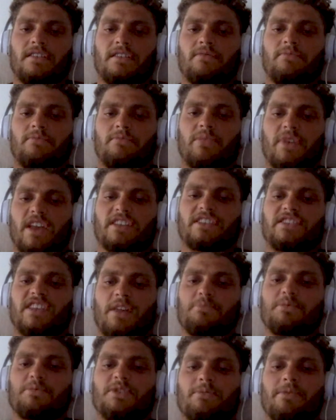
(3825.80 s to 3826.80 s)
But it seems
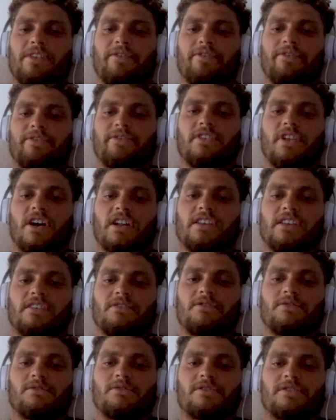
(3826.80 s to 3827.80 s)
to be flooding
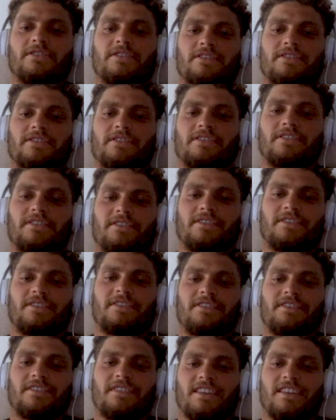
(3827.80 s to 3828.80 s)
all the
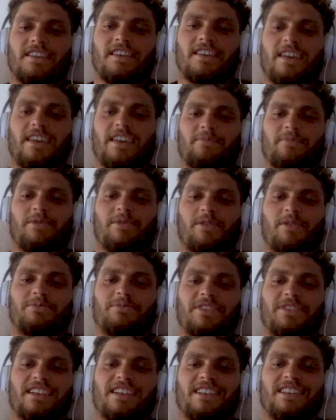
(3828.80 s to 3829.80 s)
hip hop
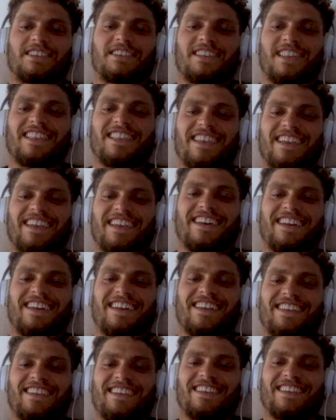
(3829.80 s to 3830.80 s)
playlists lately,
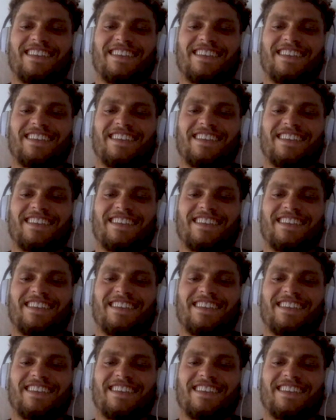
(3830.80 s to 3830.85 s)
eh?